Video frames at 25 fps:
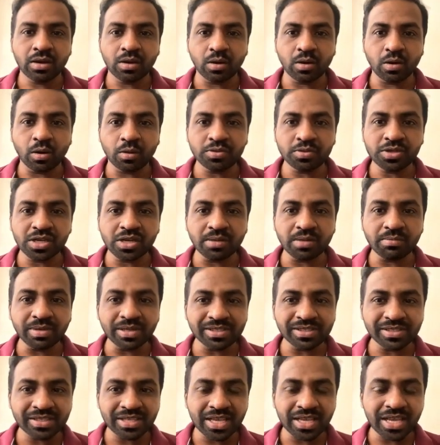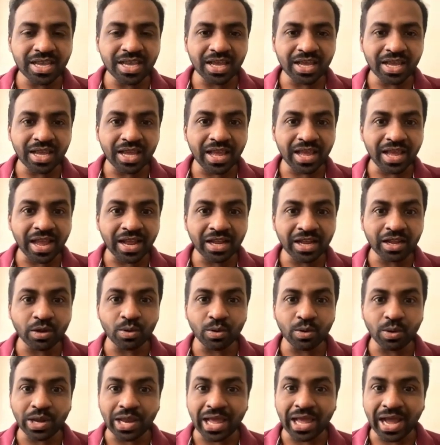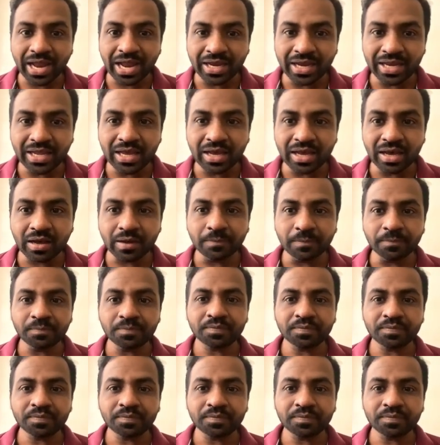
option number C, echolalia,